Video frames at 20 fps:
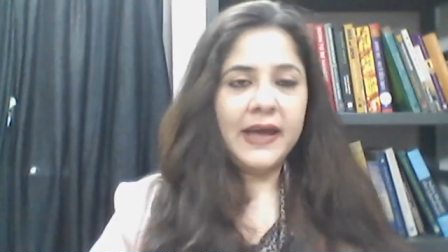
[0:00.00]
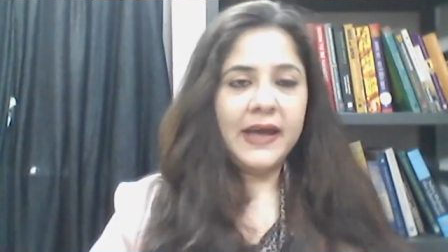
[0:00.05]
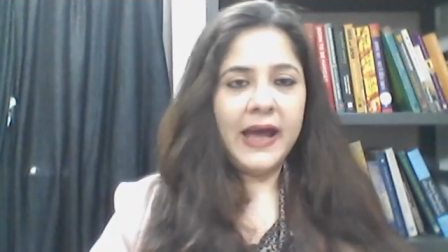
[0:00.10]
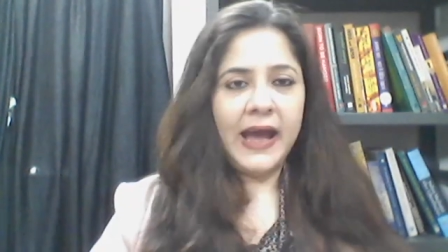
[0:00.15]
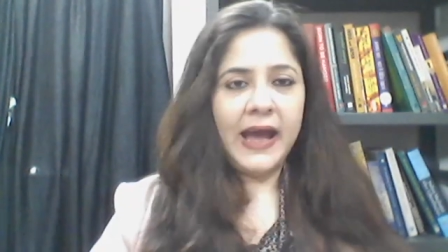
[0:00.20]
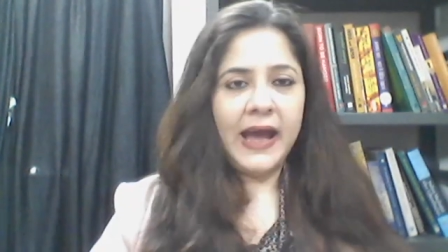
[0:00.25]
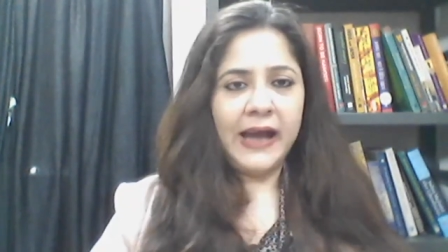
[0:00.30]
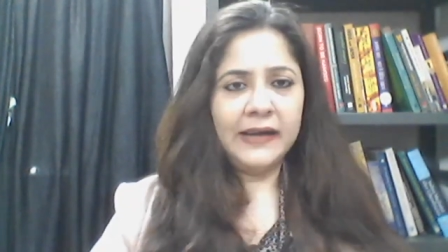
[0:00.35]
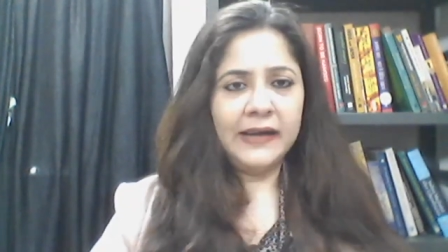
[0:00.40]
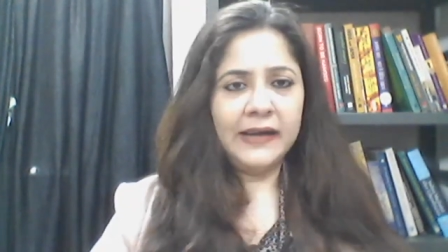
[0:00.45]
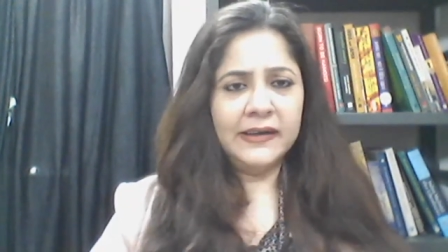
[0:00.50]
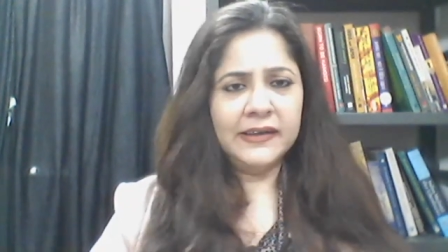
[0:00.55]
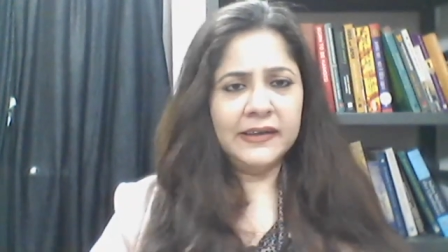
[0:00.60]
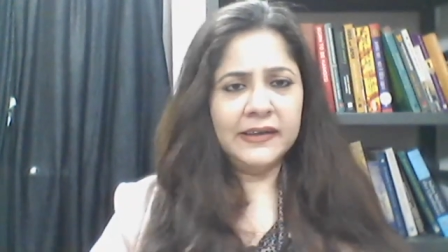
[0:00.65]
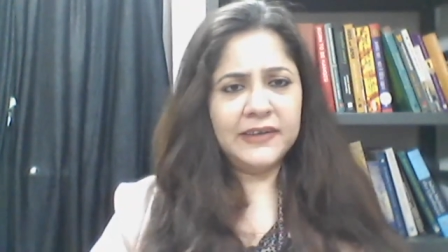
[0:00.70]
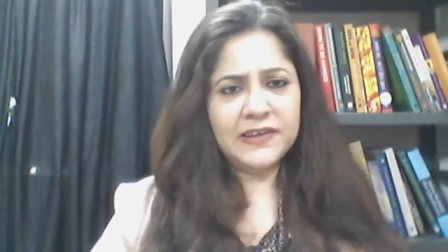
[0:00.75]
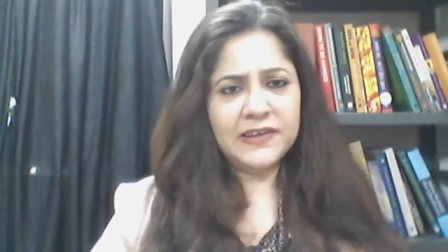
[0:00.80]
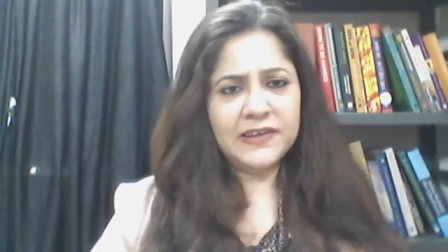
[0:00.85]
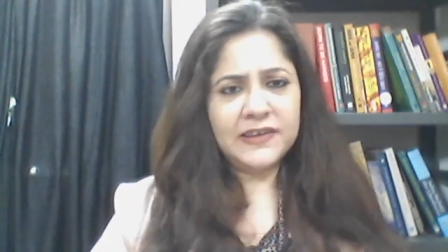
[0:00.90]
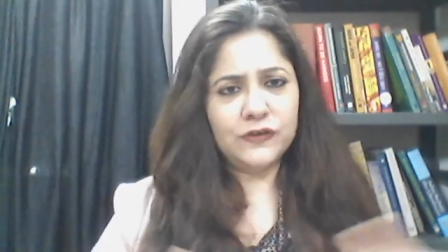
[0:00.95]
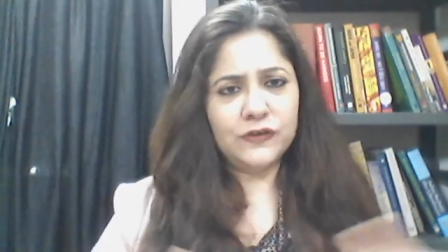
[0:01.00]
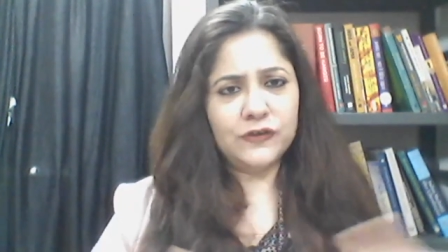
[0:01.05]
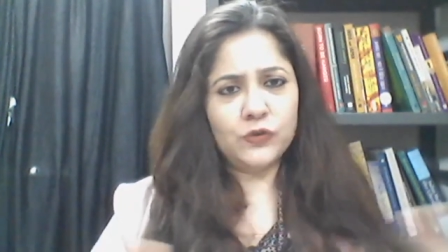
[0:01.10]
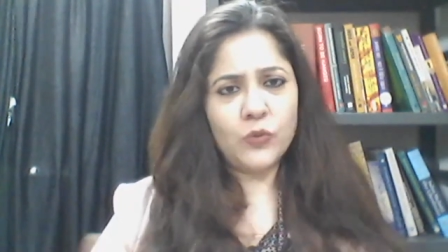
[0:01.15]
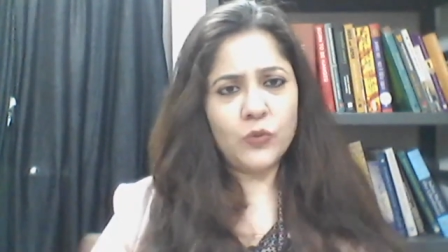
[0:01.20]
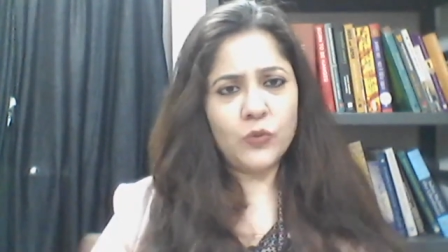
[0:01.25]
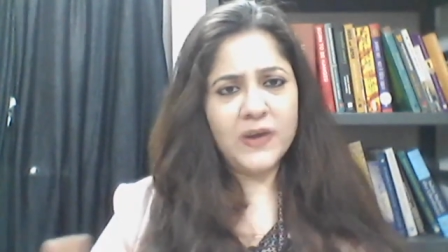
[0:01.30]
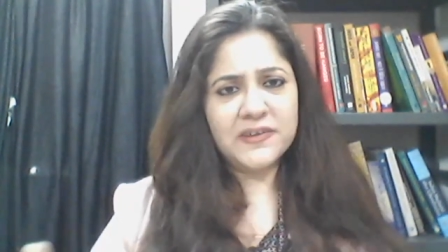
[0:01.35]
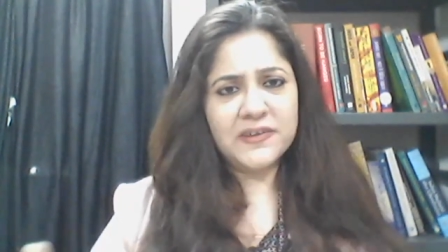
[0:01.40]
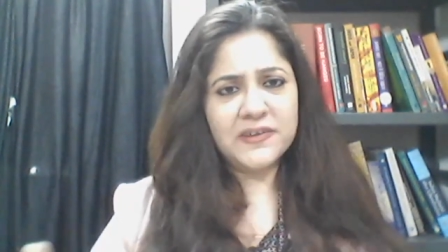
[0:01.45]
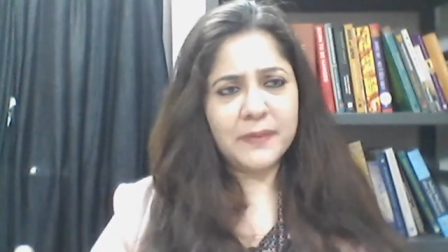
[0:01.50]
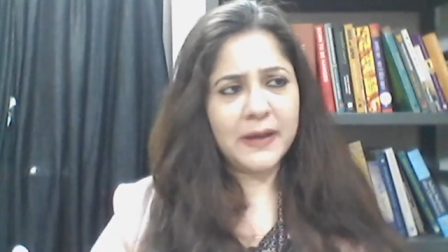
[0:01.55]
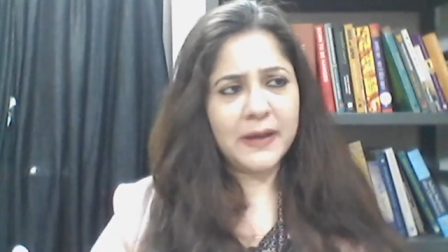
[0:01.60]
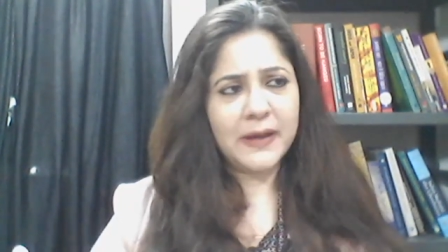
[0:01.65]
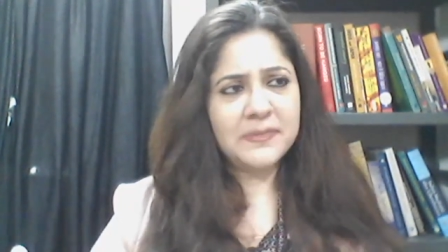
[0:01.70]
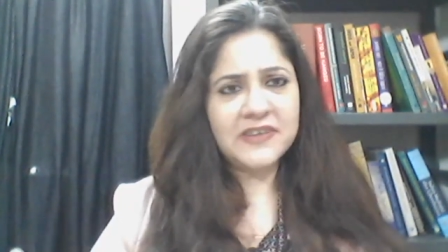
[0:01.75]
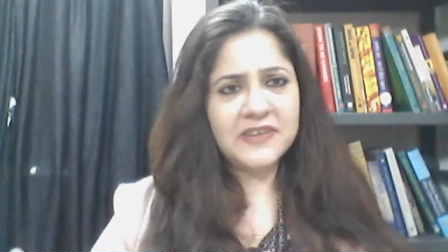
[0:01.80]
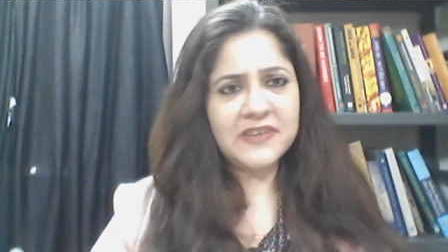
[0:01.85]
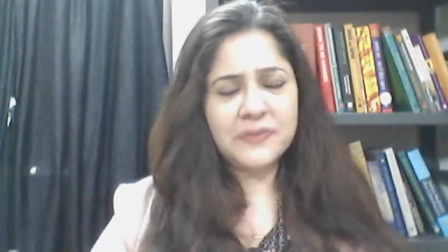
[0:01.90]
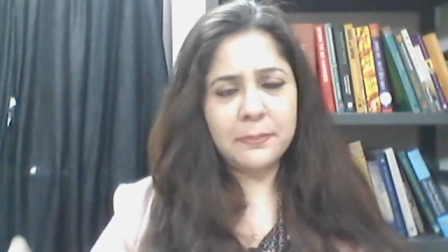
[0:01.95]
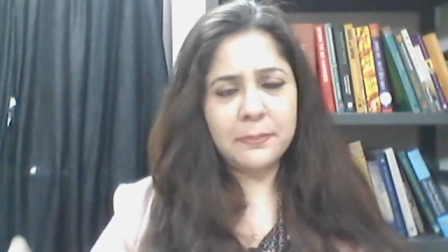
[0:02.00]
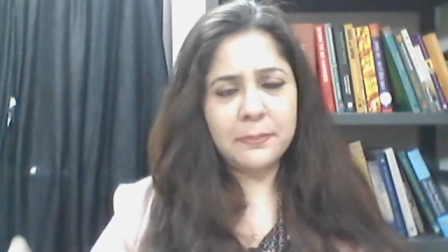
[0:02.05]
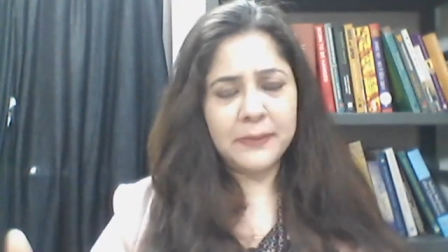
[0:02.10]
And this issue has become such a